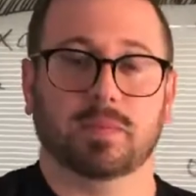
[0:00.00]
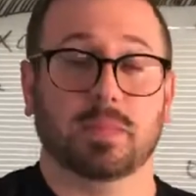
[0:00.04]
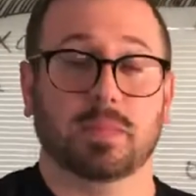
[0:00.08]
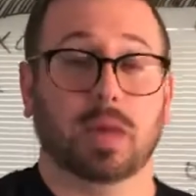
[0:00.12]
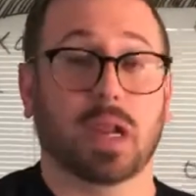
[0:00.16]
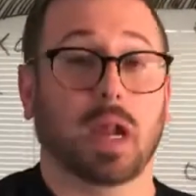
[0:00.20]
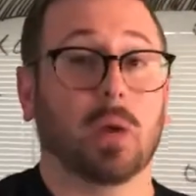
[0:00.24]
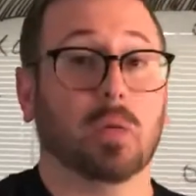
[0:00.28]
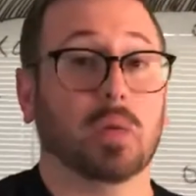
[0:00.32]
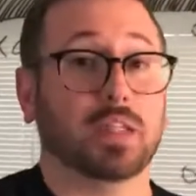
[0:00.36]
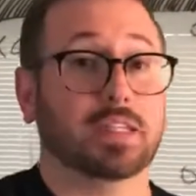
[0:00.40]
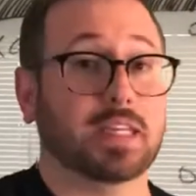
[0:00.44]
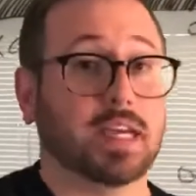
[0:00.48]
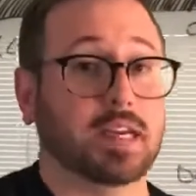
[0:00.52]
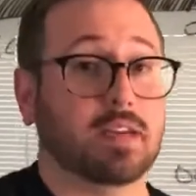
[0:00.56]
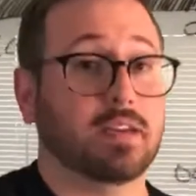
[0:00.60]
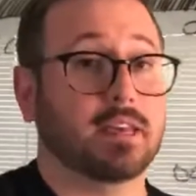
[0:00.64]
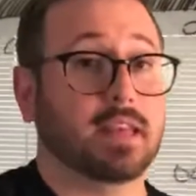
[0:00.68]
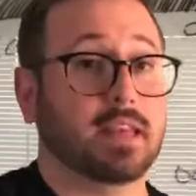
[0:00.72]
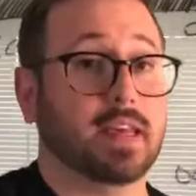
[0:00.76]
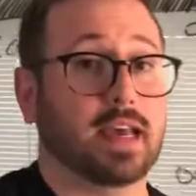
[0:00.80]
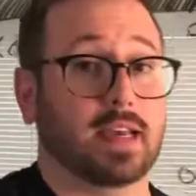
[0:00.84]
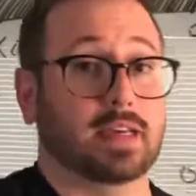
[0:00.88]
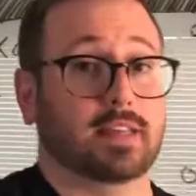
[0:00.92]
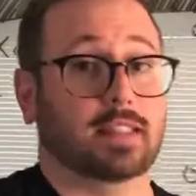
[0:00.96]
But I will tell you
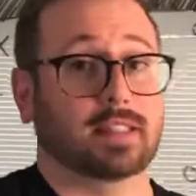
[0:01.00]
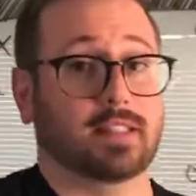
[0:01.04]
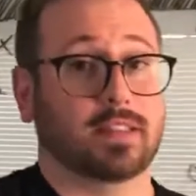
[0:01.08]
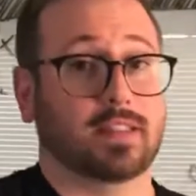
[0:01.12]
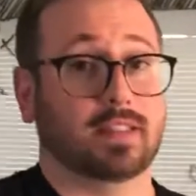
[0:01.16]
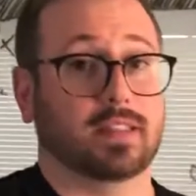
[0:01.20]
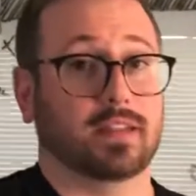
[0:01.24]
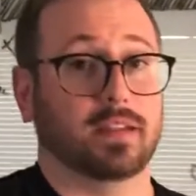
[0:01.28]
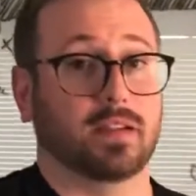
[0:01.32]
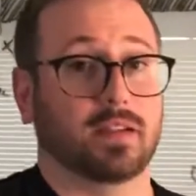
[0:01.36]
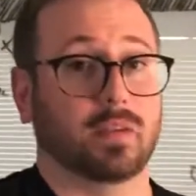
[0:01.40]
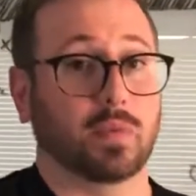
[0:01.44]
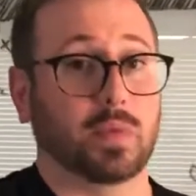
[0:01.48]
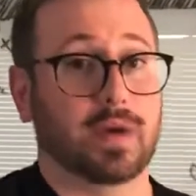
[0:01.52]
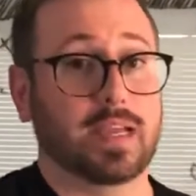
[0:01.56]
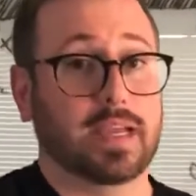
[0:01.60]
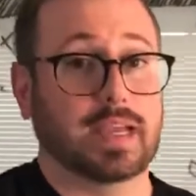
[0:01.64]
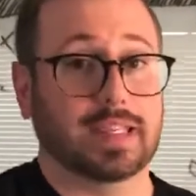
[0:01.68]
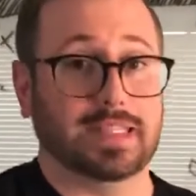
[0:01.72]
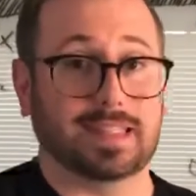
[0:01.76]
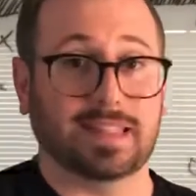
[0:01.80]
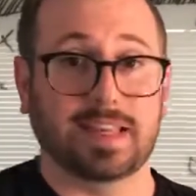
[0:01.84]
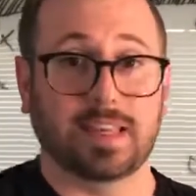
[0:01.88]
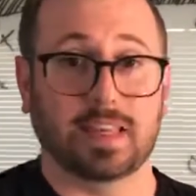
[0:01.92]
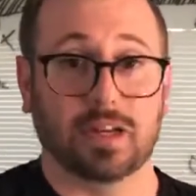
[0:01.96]
this, we
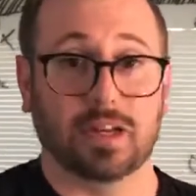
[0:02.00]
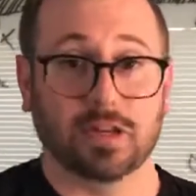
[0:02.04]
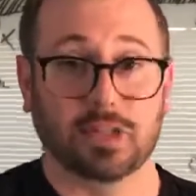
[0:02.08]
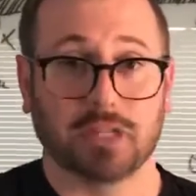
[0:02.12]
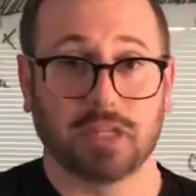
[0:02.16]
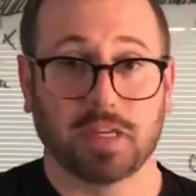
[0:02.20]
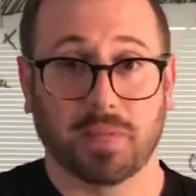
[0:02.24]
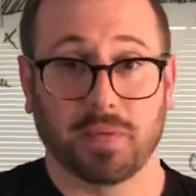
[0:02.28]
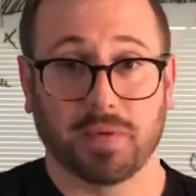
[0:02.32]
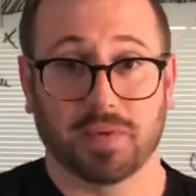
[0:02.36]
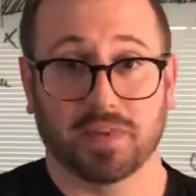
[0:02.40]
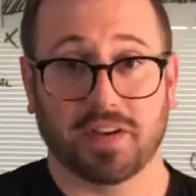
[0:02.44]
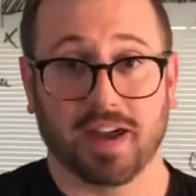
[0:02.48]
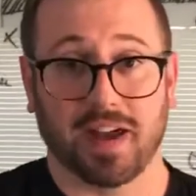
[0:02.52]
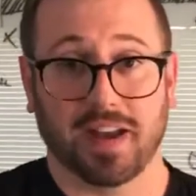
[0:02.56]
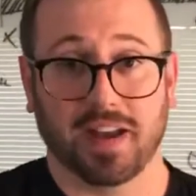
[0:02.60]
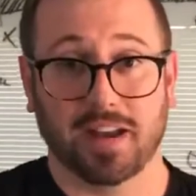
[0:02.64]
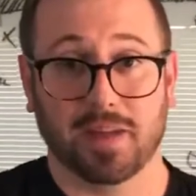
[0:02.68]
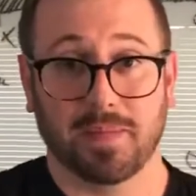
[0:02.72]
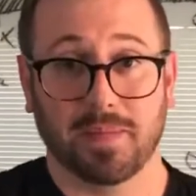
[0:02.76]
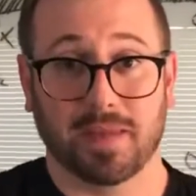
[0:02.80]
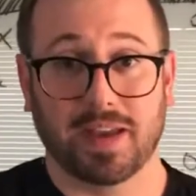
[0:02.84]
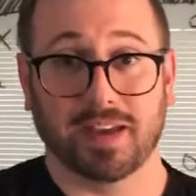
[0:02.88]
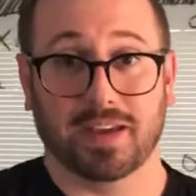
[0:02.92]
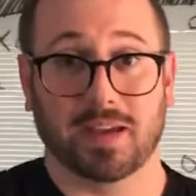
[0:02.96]
as leadership have kind of
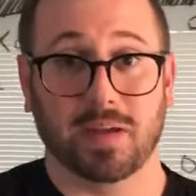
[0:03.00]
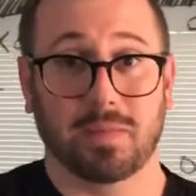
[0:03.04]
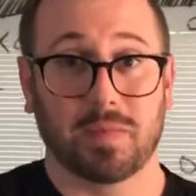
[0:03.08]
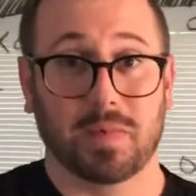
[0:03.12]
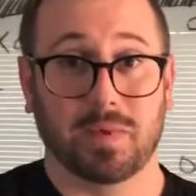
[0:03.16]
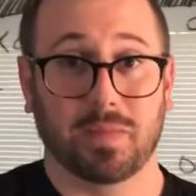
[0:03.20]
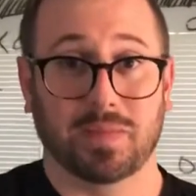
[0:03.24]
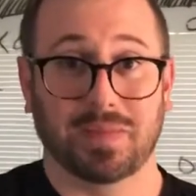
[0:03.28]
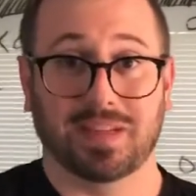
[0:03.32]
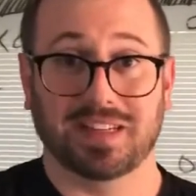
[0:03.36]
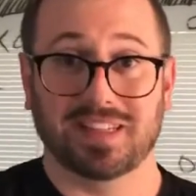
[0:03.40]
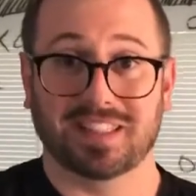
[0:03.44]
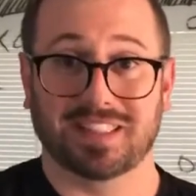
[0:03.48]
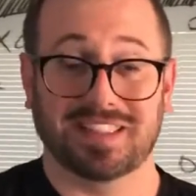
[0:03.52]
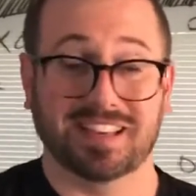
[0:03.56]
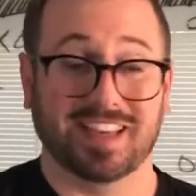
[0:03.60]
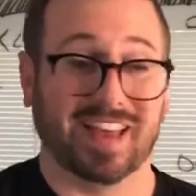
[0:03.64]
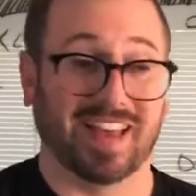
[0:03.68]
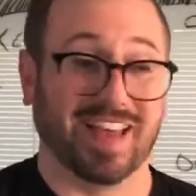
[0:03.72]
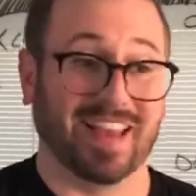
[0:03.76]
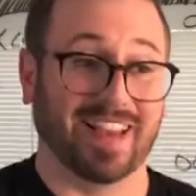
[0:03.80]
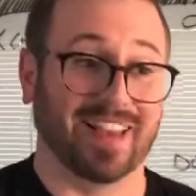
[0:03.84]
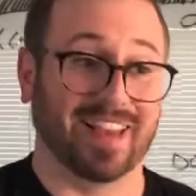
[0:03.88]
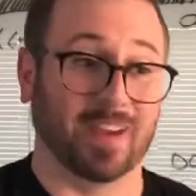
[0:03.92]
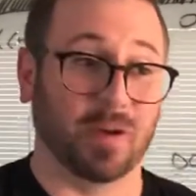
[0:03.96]
made a commitment to
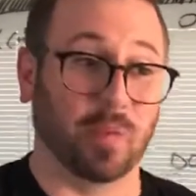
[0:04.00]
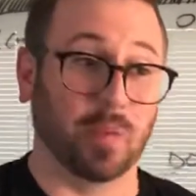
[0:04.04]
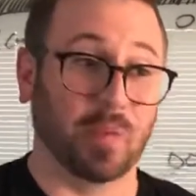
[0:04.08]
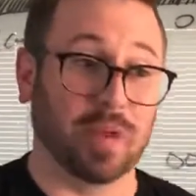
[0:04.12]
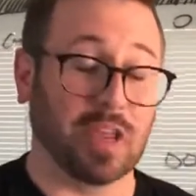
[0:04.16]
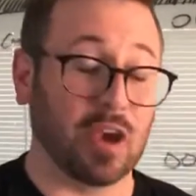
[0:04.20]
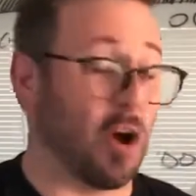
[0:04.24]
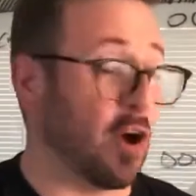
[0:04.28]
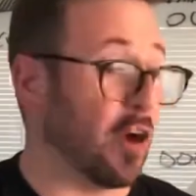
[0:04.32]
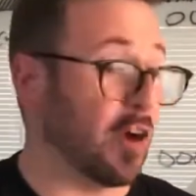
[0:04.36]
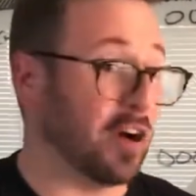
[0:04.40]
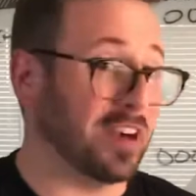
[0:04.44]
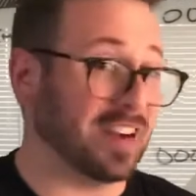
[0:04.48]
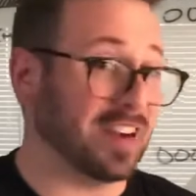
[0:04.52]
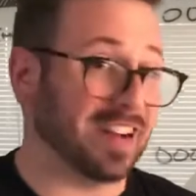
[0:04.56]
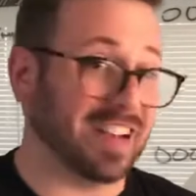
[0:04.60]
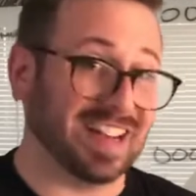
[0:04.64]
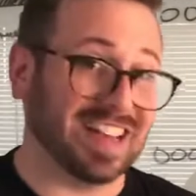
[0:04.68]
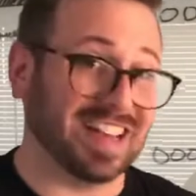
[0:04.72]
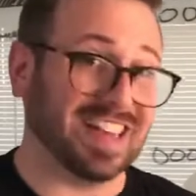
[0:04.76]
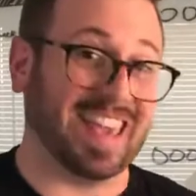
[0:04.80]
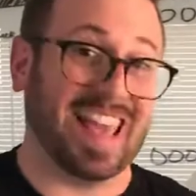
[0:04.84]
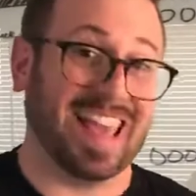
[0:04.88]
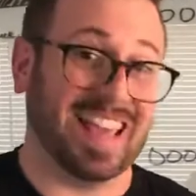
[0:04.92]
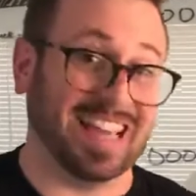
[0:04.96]
say we aren't
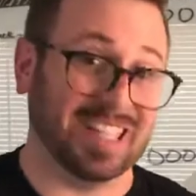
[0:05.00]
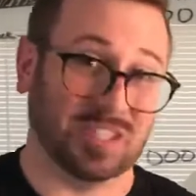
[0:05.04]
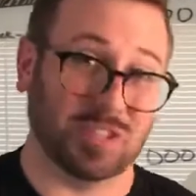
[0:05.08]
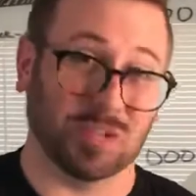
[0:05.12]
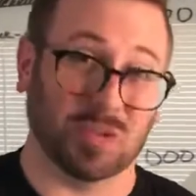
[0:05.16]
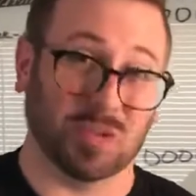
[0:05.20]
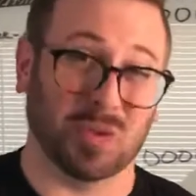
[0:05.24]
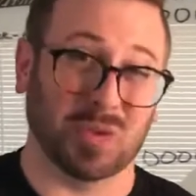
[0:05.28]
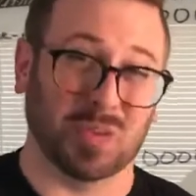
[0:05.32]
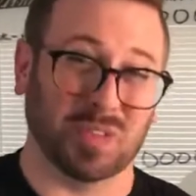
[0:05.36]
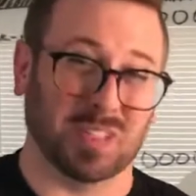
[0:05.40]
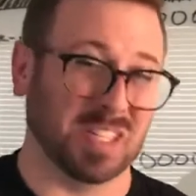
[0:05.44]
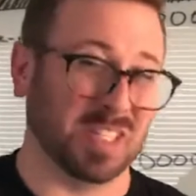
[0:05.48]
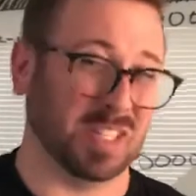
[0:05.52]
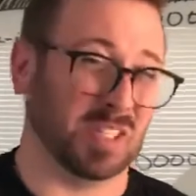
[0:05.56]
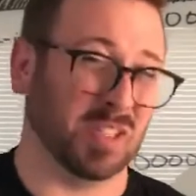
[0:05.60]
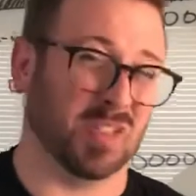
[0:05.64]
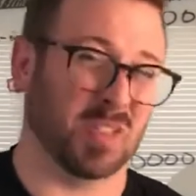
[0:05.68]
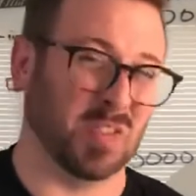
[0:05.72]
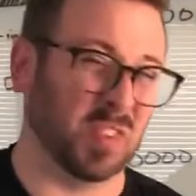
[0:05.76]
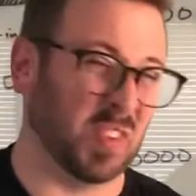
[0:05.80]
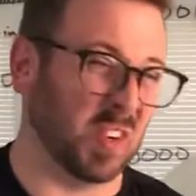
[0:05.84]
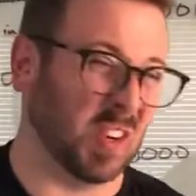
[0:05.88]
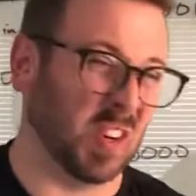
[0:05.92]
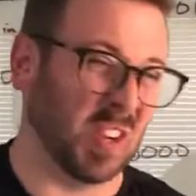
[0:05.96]
going to cancel
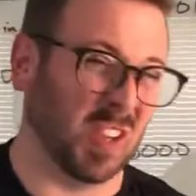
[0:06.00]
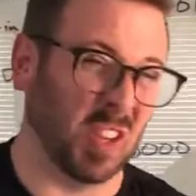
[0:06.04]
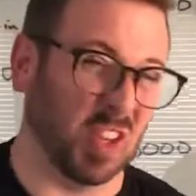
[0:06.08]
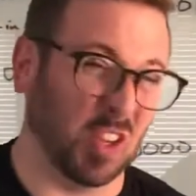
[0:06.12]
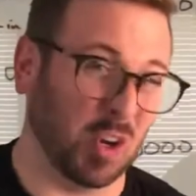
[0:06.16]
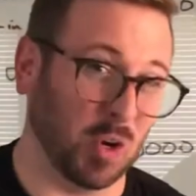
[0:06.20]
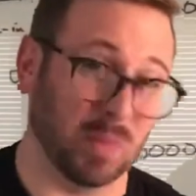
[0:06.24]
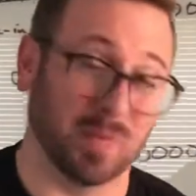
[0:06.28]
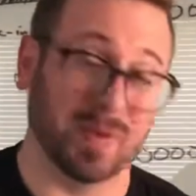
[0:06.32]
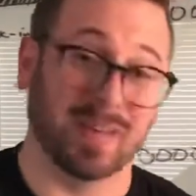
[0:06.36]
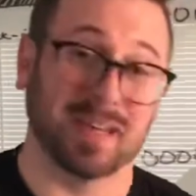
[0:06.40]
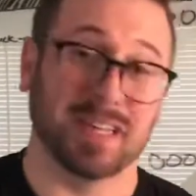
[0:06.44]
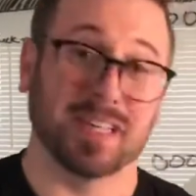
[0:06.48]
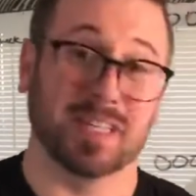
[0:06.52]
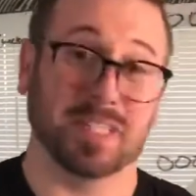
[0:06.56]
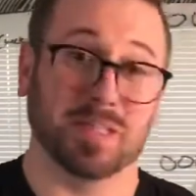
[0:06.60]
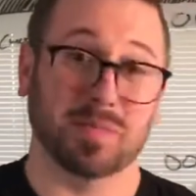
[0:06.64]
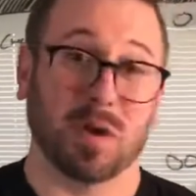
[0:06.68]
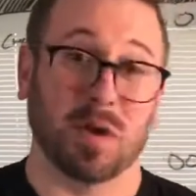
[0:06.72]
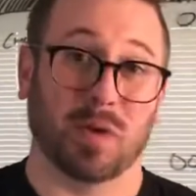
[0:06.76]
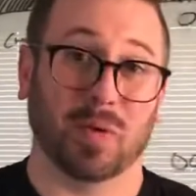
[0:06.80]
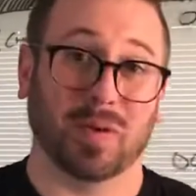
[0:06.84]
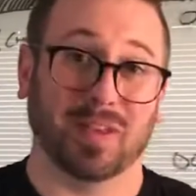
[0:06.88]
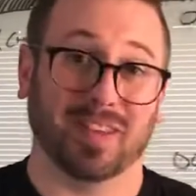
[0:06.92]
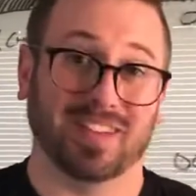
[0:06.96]
just for a little bit of
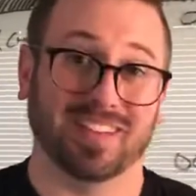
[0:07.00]
smoke.